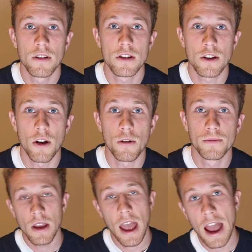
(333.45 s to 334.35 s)
So
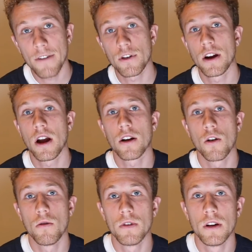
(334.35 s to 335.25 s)
after I got
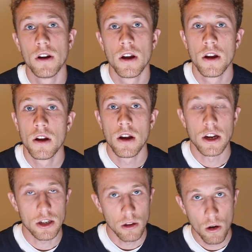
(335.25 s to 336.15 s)
COVID, I
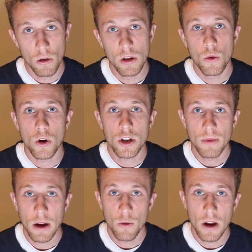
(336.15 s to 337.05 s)
slowly worked
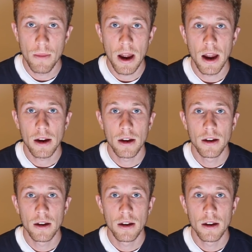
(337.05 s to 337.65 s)
my way back.